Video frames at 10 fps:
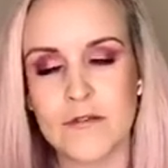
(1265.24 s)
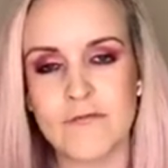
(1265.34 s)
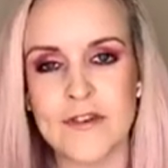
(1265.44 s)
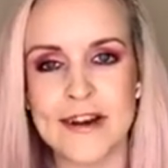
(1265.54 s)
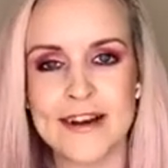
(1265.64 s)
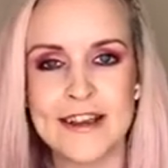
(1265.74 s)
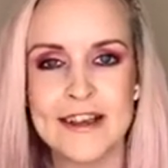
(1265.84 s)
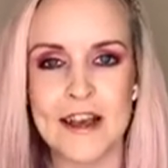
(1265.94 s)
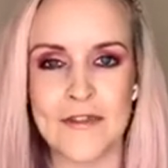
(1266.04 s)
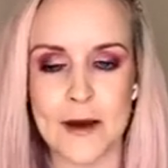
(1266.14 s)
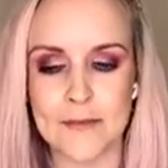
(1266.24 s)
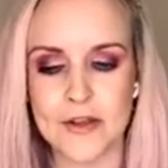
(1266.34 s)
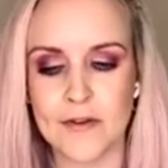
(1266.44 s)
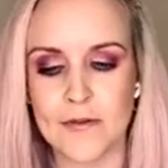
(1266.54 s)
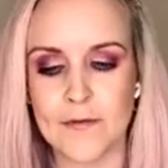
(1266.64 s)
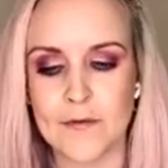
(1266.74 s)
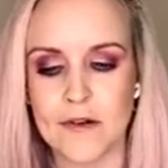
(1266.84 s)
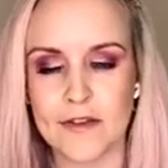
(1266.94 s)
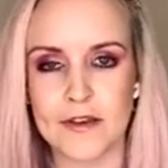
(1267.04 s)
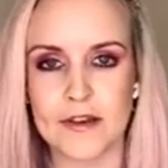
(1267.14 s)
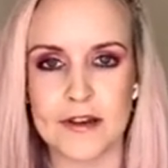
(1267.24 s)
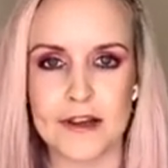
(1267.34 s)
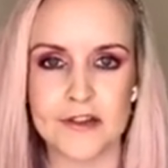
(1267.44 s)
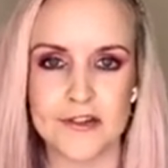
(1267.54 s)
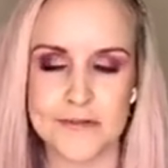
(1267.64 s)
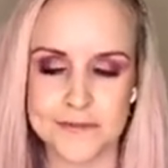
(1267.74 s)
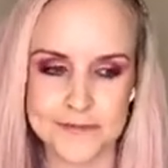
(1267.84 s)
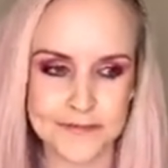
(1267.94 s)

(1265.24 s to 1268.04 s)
really get that beautiful articulation.